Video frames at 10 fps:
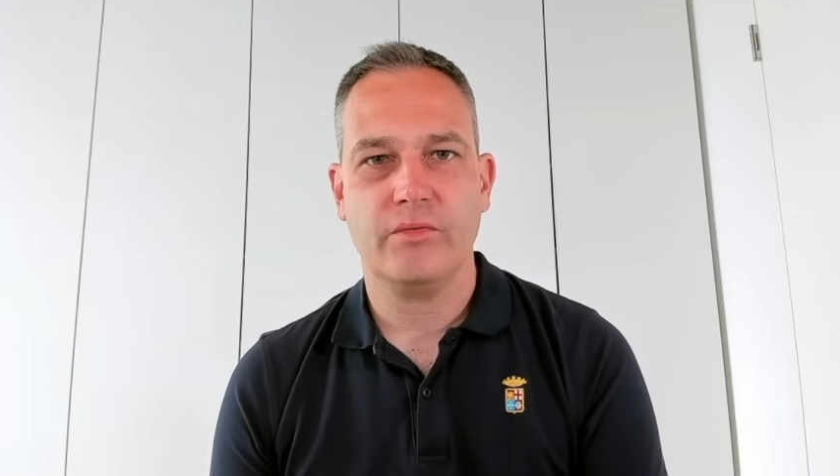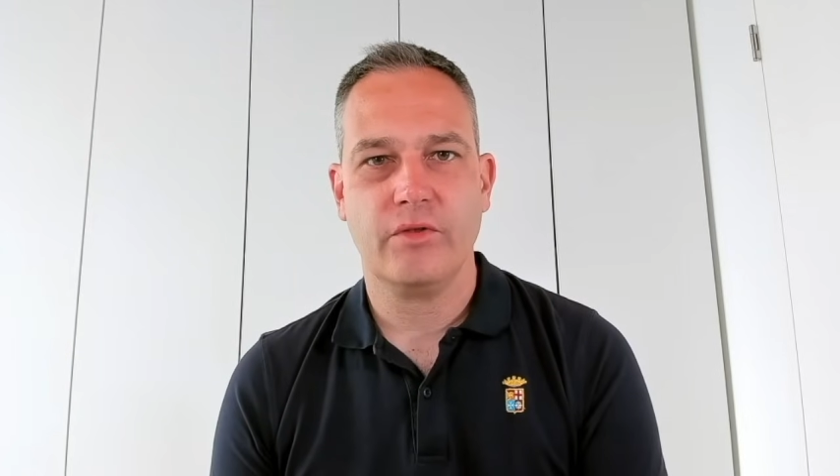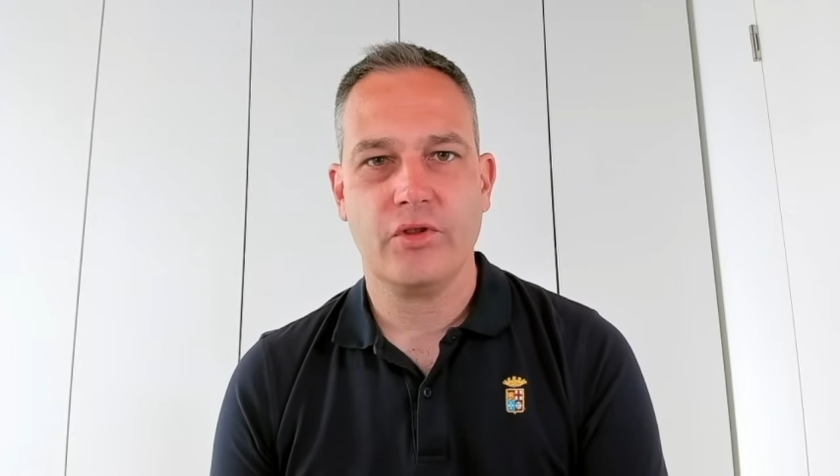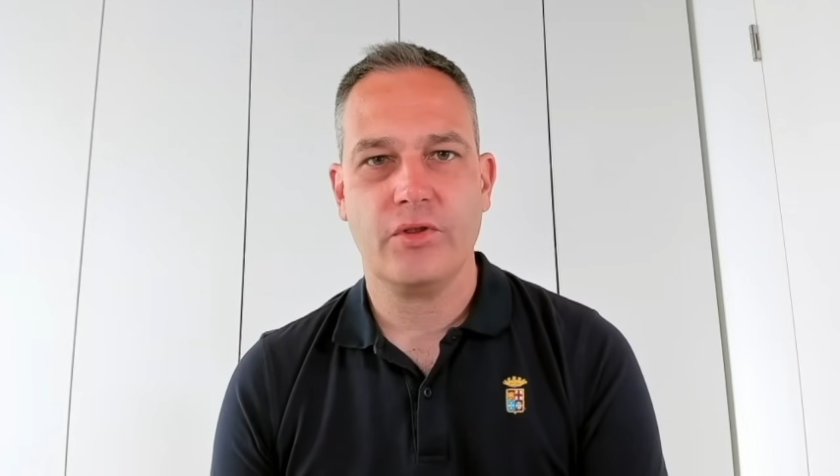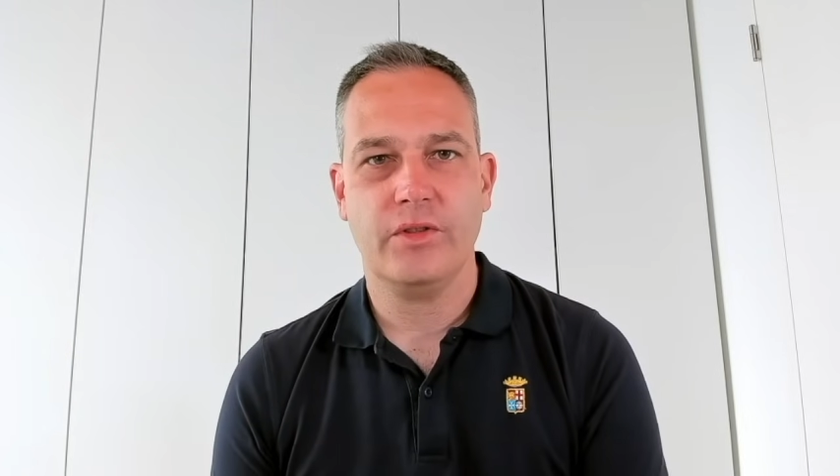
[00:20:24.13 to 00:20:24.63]

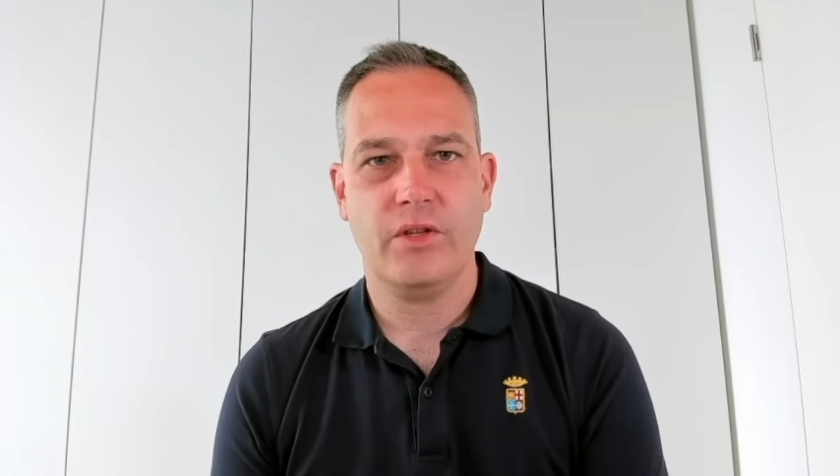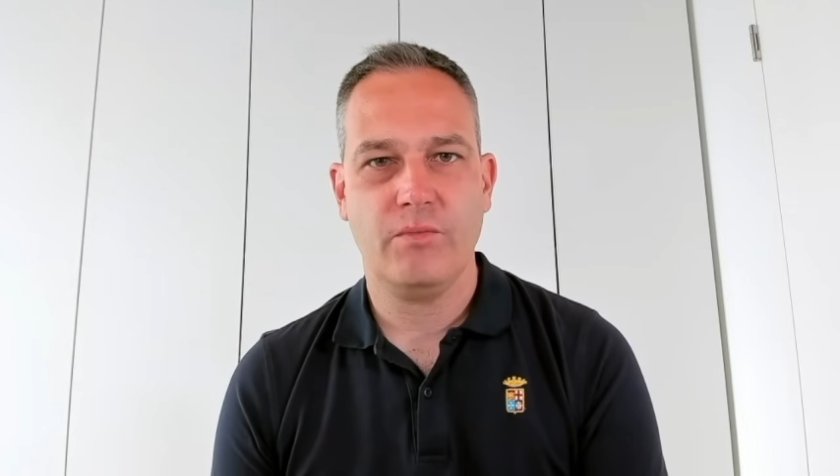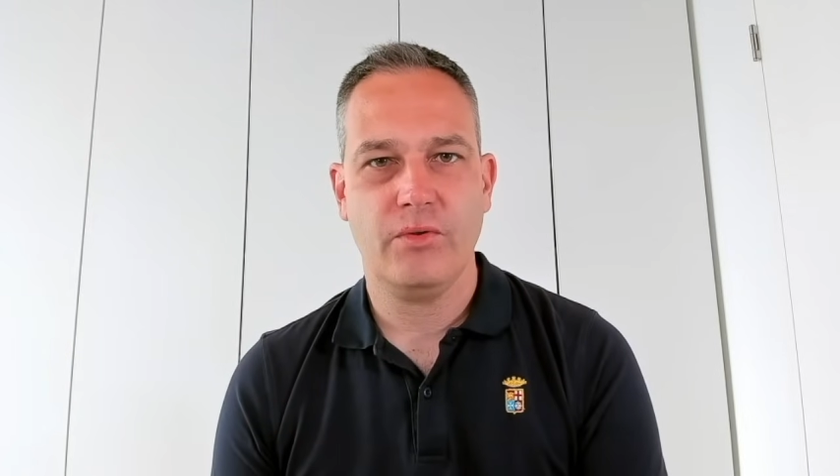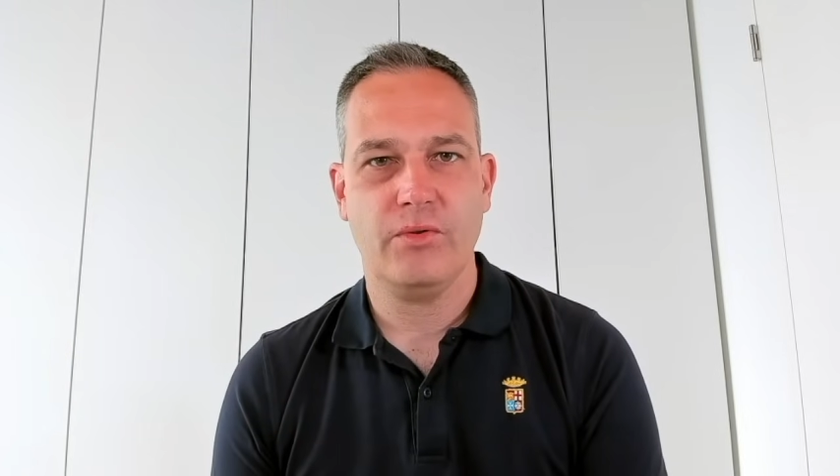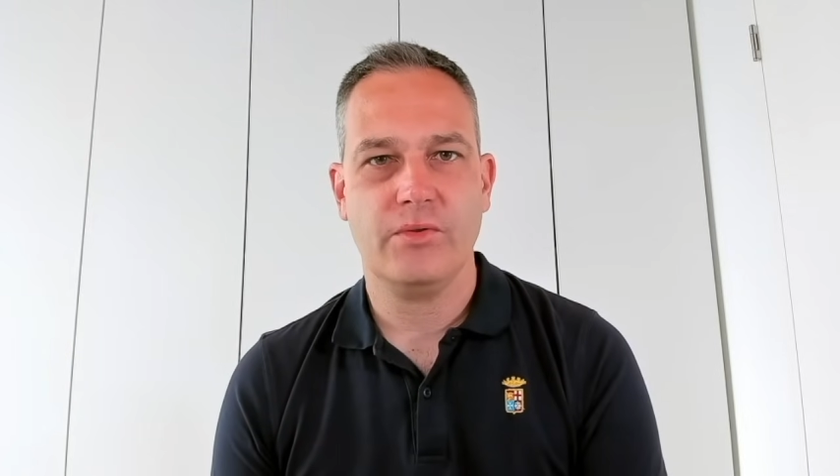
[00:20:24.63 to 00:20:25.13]
Russian
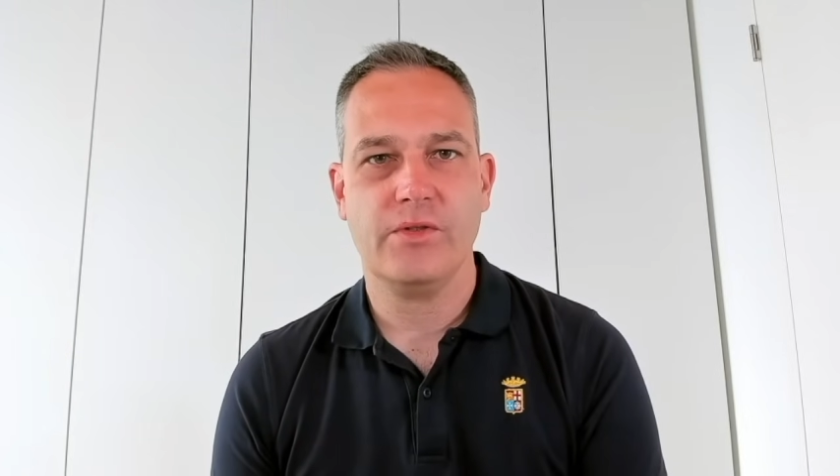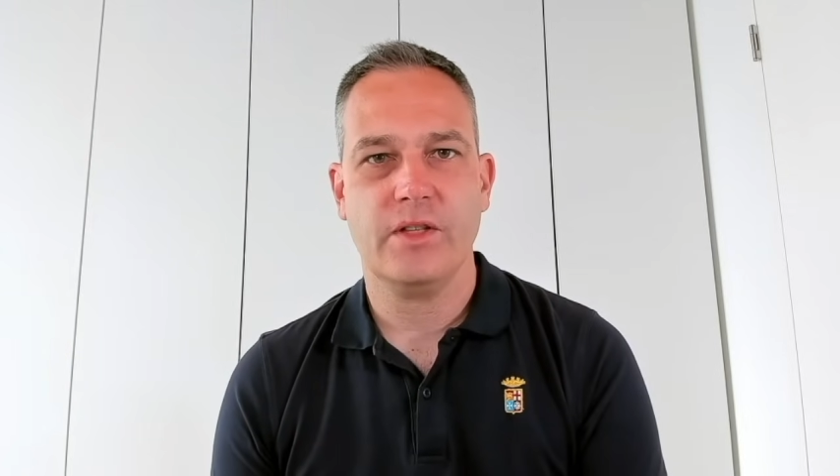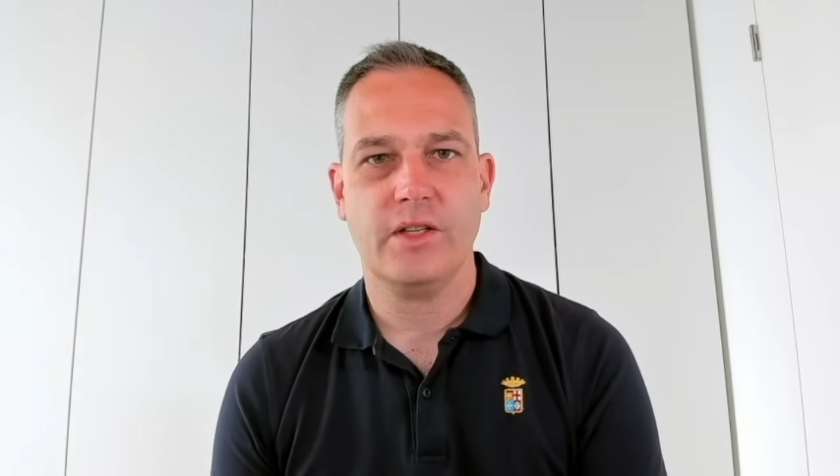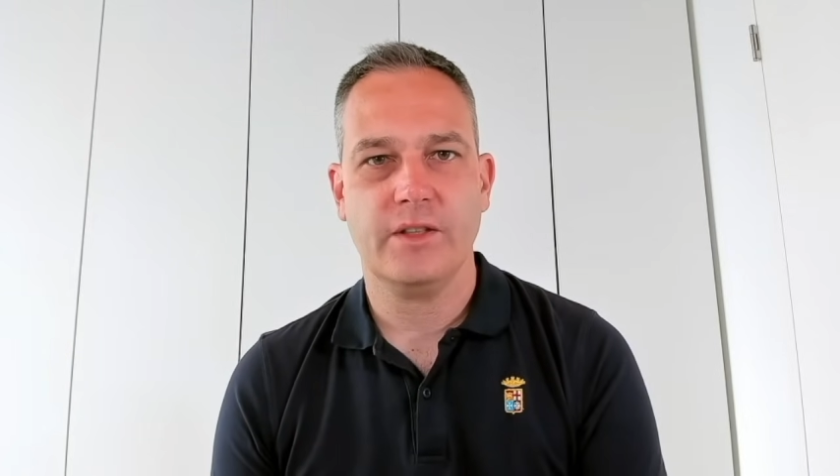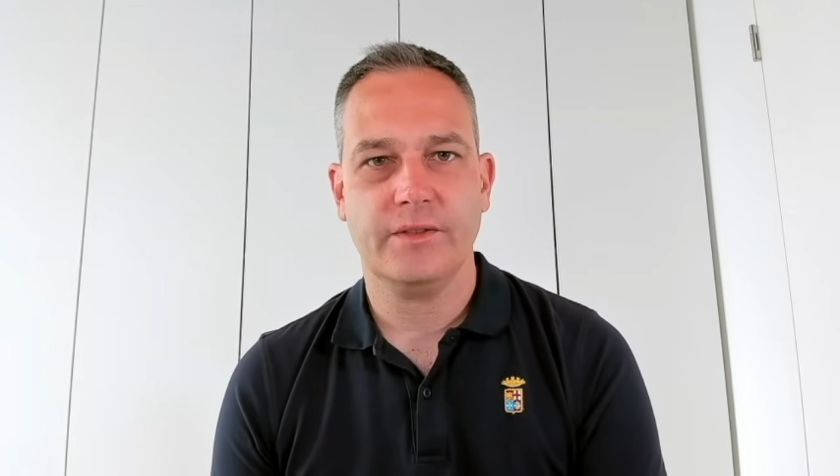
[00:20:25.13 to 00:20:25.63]
depots
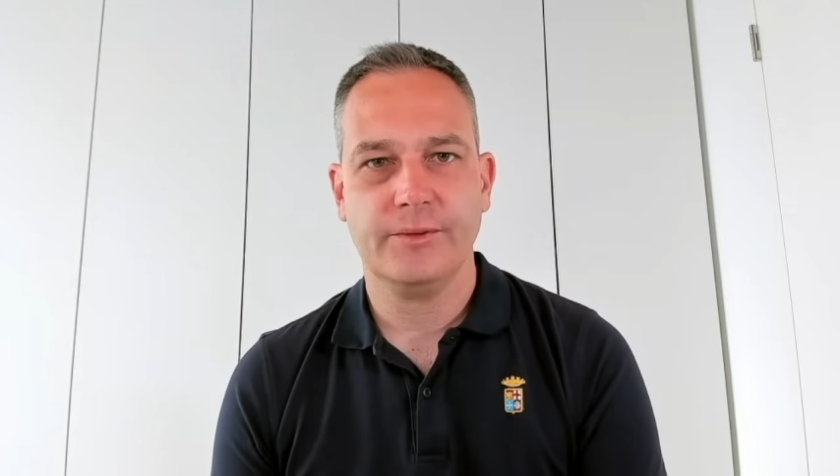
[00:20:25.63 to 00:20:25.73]
and